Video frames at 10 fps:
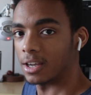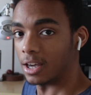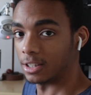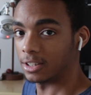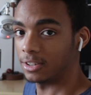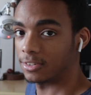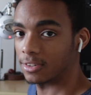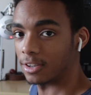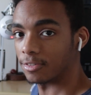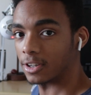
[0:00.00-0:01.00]
at
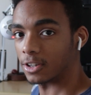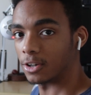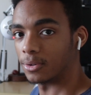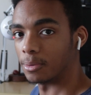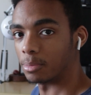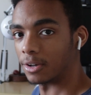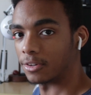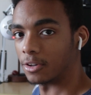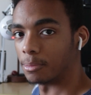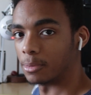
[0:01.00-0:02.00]
least if I go and press
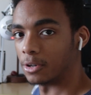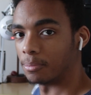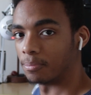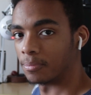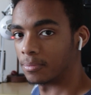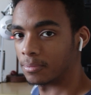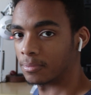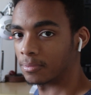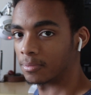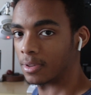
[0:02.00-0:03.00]
the on button,
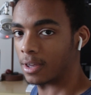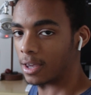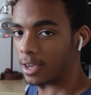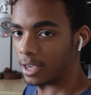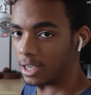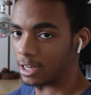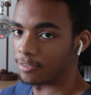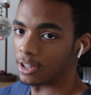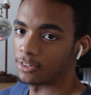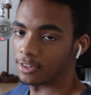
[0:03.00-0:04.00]
it
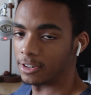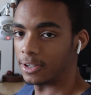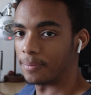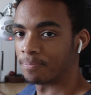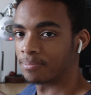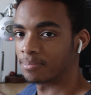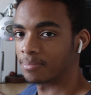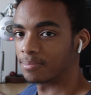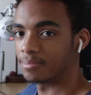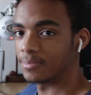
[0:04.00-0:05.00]
eventually
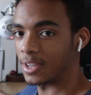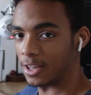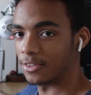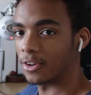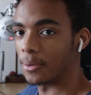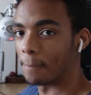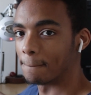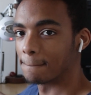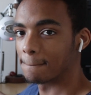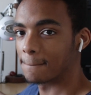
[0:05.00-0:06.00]
turns on.
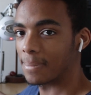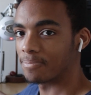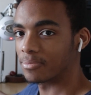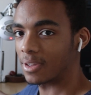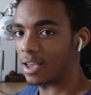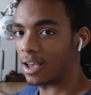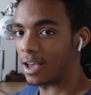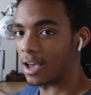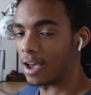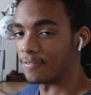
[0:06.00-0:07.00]

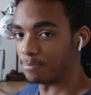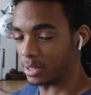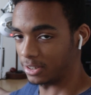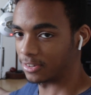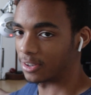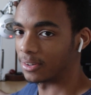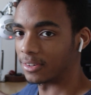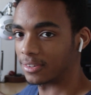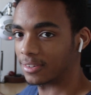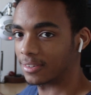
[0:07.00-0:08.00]
Please do
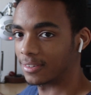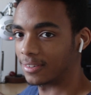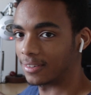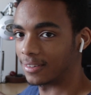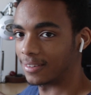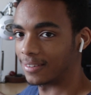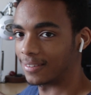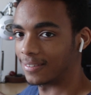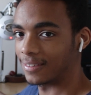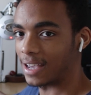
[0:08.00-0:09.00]
this.
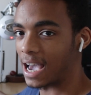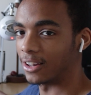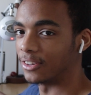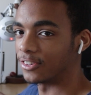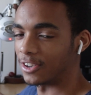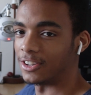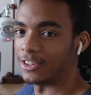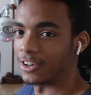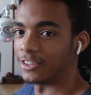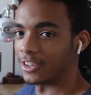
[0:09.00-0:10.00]
I'll insert
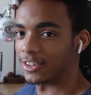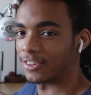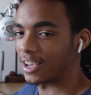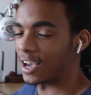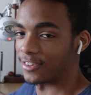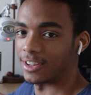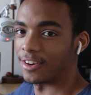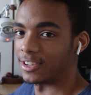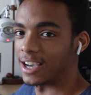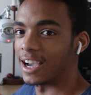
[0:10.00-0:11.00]
the order because I have to
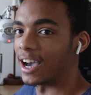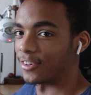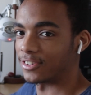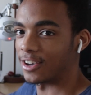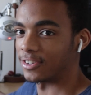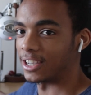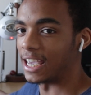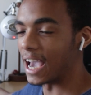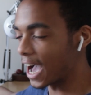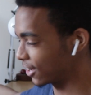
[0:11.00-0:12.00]
have it. I have to have it.
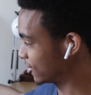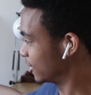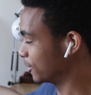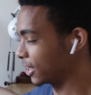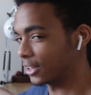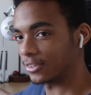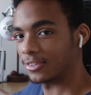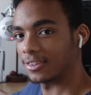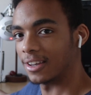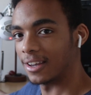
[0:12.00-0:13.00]
It actually
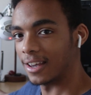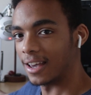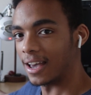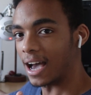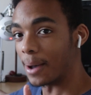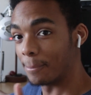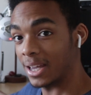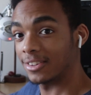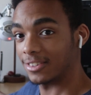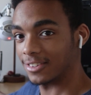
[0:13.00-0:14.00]
works. And
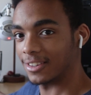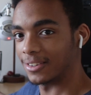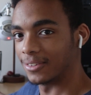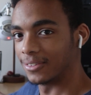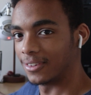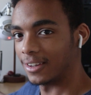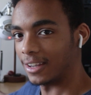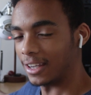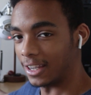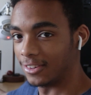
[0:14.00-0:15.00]
better still,
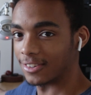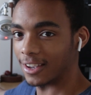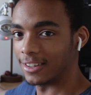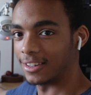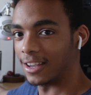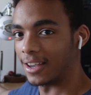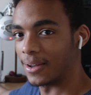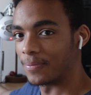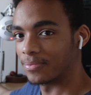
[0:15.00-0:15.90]
inside there